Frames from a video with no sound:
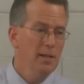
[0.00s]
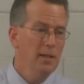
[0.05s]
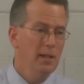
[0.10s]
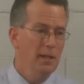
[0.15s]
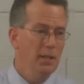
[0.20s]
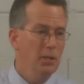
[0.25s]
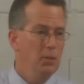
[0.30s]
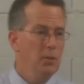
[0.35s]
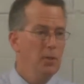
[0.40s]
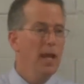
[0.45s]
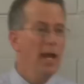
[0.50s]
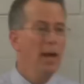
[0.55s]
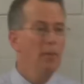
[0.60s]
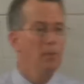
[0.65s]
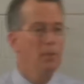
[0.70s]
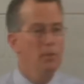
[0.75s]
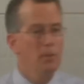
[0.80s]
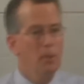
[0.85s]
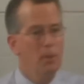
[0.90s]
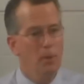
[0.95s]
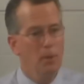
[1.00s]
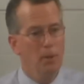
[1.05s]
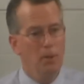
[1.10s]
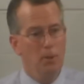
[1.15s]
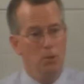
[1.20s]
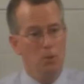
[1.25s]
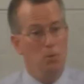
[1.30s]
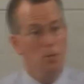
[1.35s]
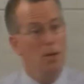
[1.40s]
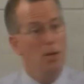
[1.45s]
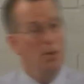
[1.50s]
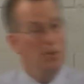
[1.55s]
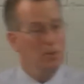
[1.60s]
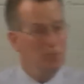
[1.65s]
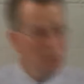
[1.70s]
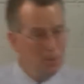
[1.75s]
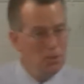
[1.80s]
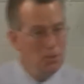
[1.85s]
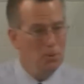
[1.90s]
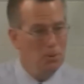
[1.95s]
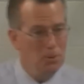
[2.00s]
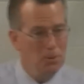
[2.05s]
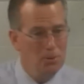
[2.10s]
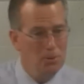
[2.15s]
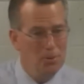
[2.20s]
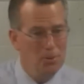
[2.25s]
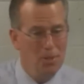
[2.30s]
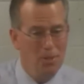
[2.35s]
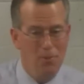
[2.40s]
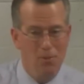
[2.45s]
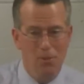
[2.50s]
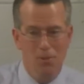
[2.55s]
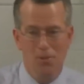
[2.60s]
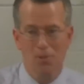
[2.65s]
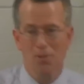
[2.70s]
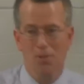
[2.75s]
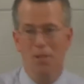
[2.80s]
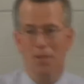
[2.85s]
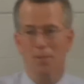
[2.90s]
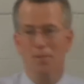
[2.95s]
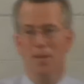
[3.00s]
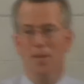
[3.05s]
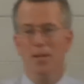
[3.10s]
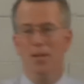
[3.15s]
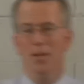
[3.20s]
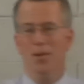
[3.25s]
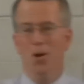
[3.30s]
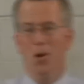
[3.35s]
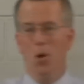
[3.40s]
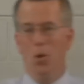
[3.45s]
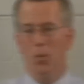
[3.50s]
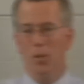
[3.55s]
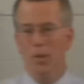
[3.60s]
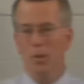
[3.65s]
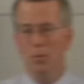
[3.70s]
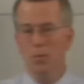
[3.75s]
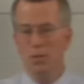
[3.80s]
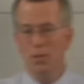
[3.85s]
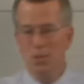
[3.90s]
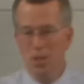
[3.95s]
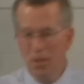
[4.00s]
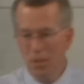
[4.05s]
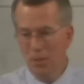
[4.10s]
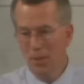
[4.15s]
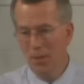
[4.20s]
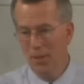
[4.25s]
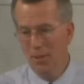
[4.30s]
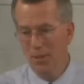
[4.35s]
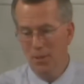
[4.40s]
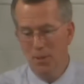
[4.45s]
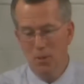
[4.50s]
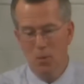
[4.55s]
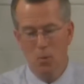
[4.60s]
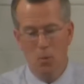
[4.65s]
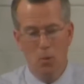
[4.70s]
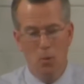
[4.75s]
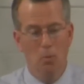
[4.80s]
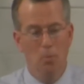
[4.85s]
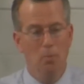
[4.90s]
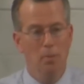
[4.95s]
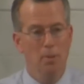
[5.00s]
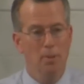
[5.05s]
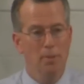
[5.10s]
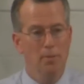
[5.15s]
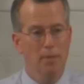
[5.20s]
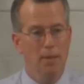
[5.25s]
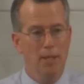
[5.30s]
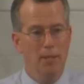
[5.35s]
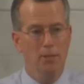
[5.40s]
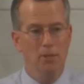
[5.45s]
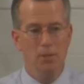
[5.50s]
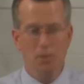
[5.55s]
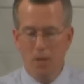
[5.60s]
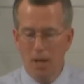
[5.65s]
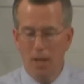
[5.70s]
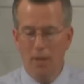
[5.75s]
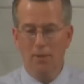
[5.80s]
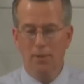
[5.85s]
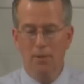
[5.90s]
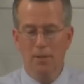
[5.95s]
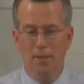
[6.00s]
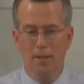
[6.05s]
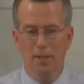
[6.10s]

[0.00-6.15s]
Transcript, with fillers: unless we happened to be one of those rare individuals that was uh, already regenerate in the womb, but that's not